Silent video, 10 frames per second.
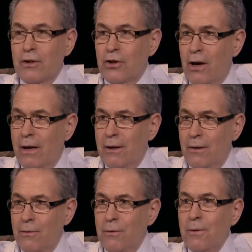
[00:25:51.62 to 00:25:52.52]
John,
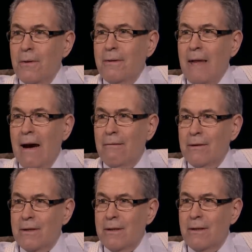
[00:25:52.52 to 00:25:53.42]
who now
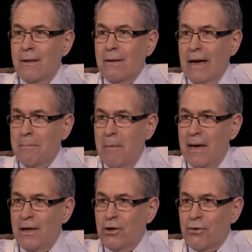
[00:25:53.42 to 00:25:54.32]
is the night
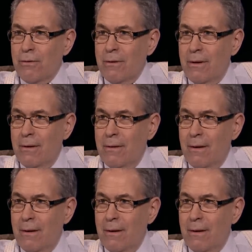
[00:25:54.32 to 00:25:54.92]
manager in.